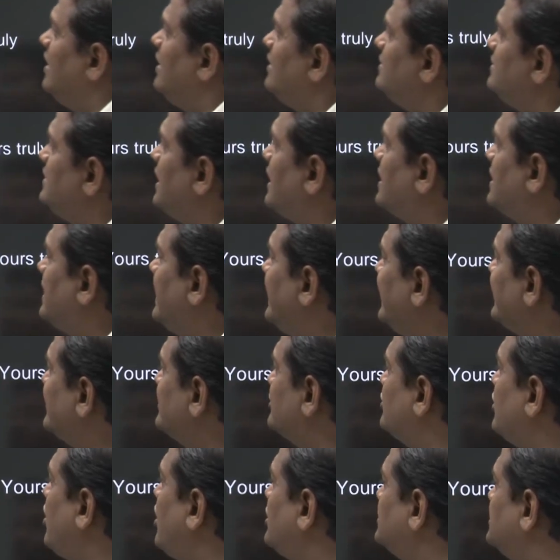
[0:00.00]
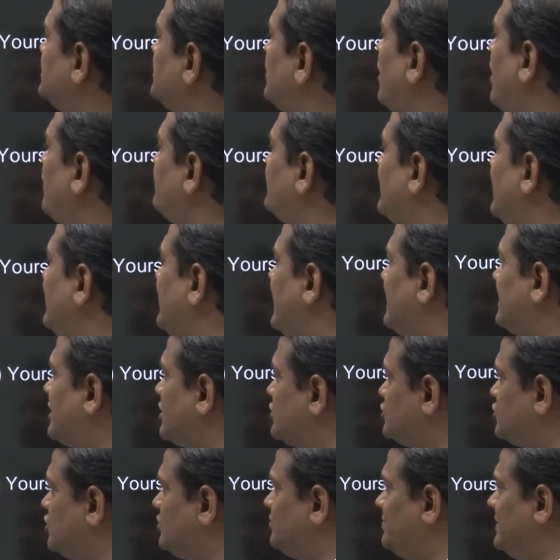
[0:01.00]
The correct closing of the letter
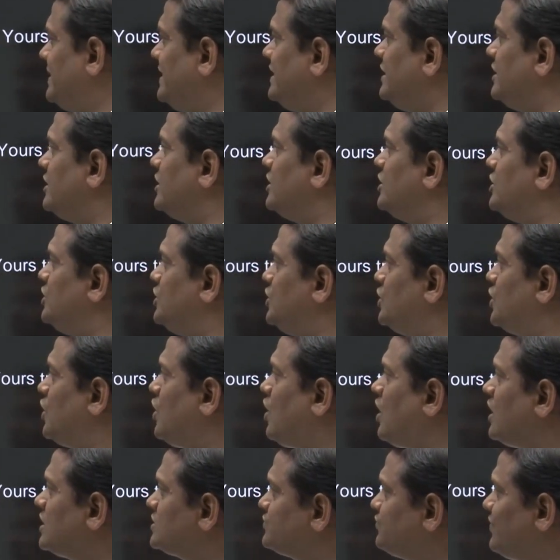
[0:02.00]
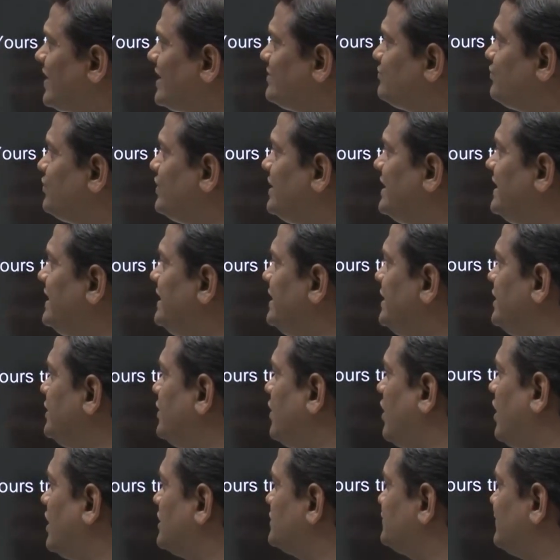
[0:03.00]
should be yours faithfully,
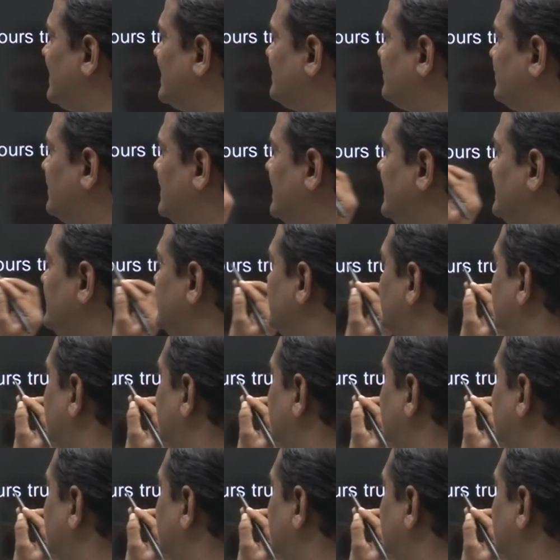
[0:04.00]
yours faithfully,